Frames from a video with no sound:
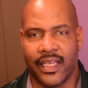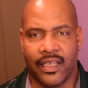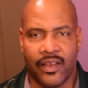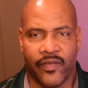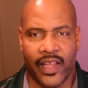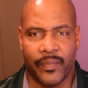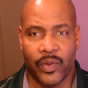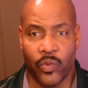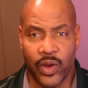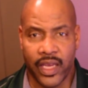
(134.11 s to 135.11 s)
and to develop
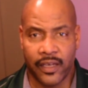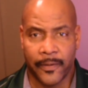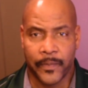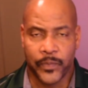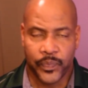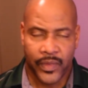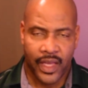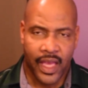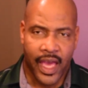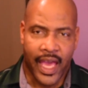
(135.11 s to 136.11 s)
it well.
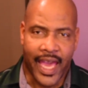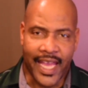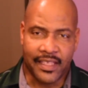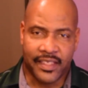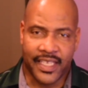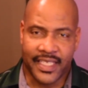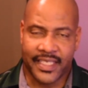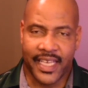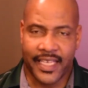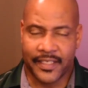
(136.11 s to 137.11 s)
8 to 10
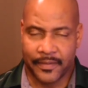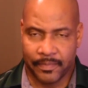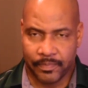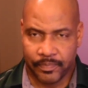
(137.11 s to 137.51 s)
sets